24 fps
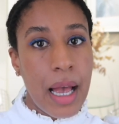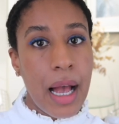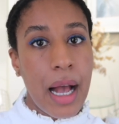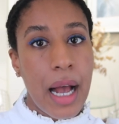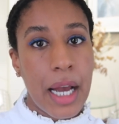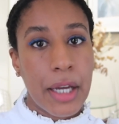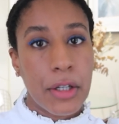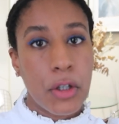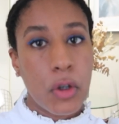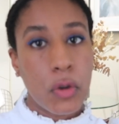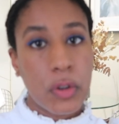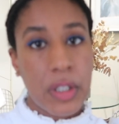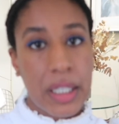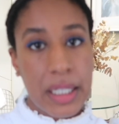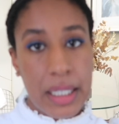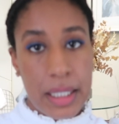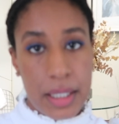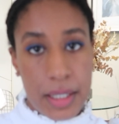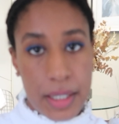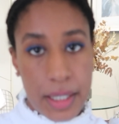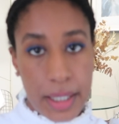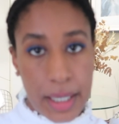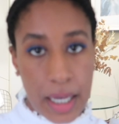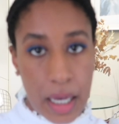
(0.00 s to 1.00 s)
I know that
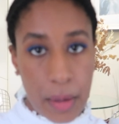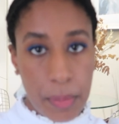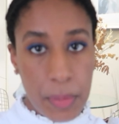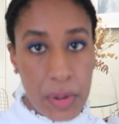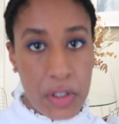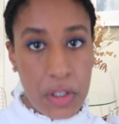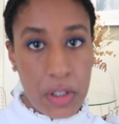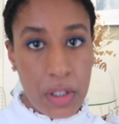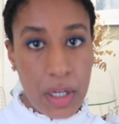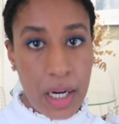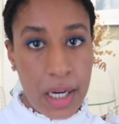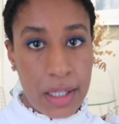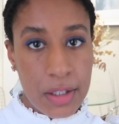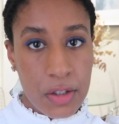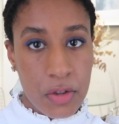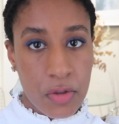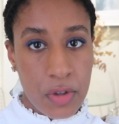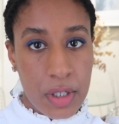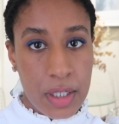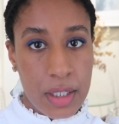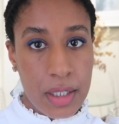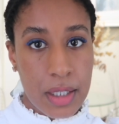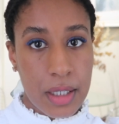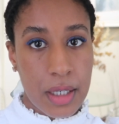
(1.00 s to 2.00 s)
it's a capital at
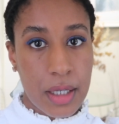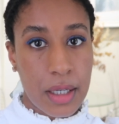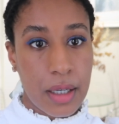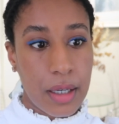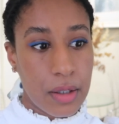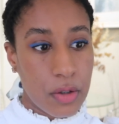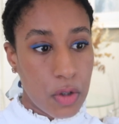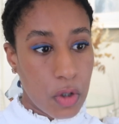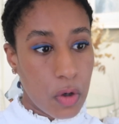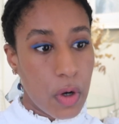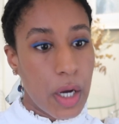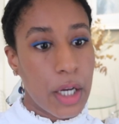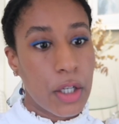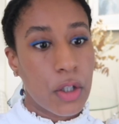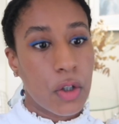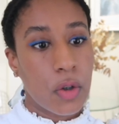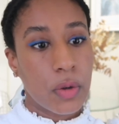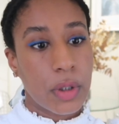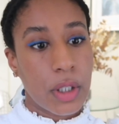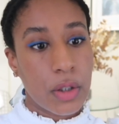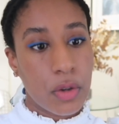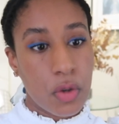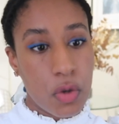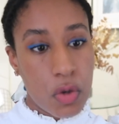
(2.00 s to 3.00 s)
risk, so I know
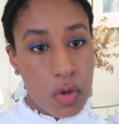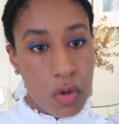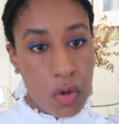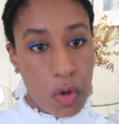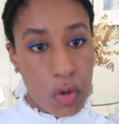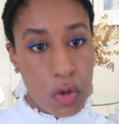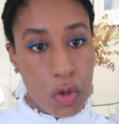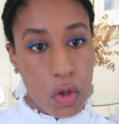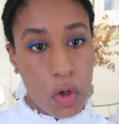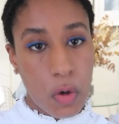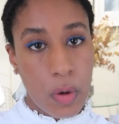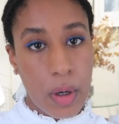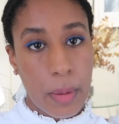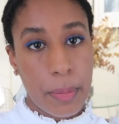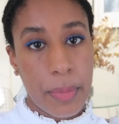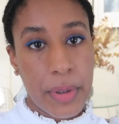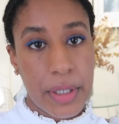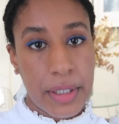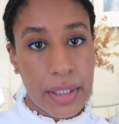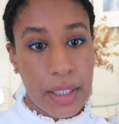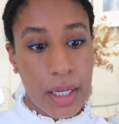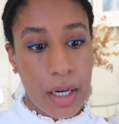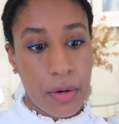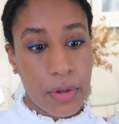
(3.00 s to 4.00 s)
that the stocks go up
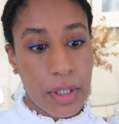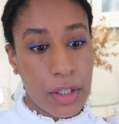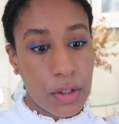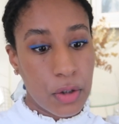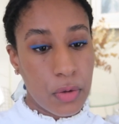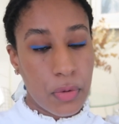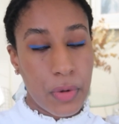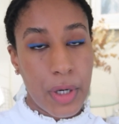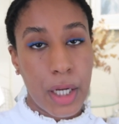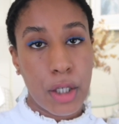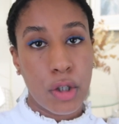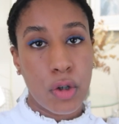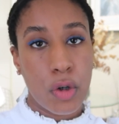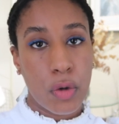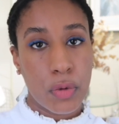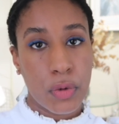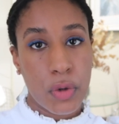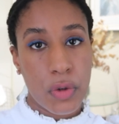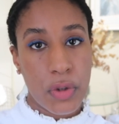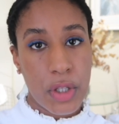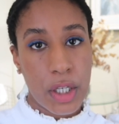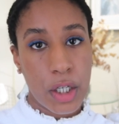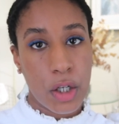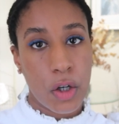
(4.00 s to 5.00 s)
and down and the value of
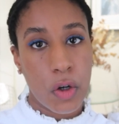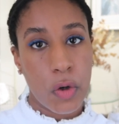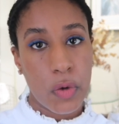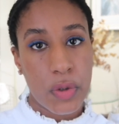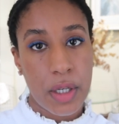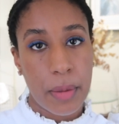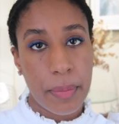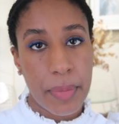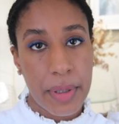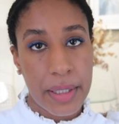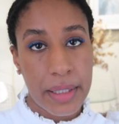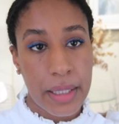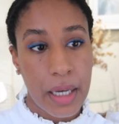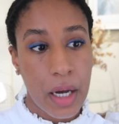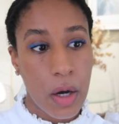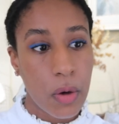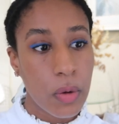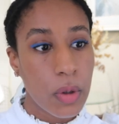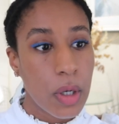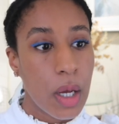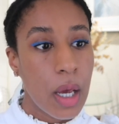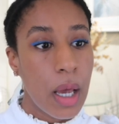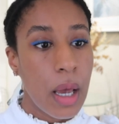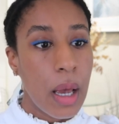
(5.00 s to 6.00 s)
the thing goes up and
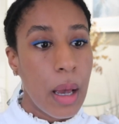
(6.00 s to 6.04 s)
down.